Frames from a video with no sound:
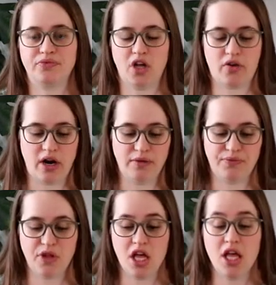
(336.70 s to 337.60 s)
All right,
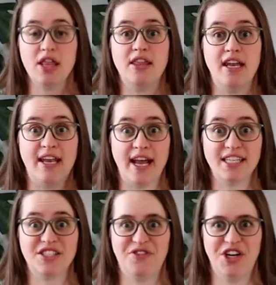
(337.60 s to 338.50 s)
the
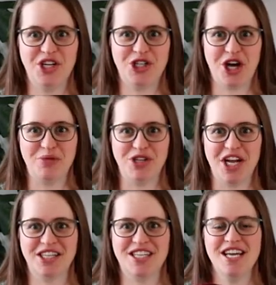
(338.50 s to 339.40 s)
next finished
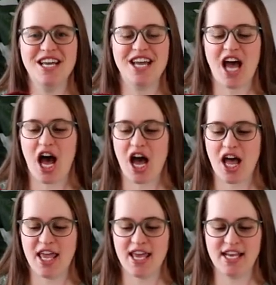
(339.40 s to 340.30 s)
object
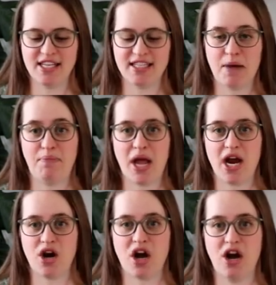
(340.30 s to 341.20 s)
is a
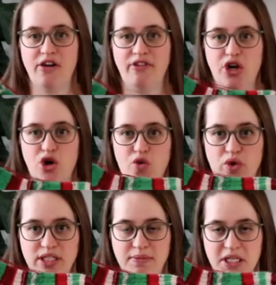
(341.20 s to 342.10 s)
pair of
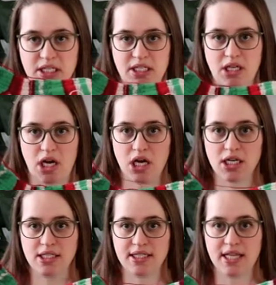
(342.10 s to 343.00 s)
Christmas
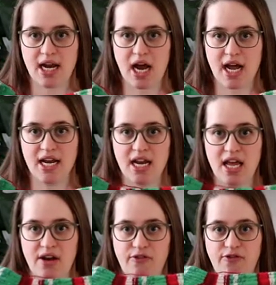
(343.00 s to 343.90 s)
socks that I
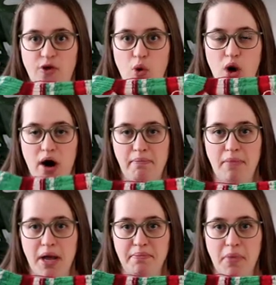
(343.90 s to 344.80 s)
knit for
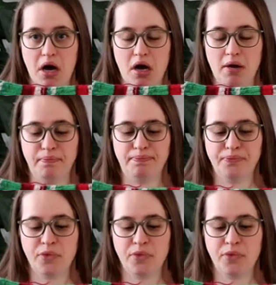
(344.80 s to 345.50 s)
my mom.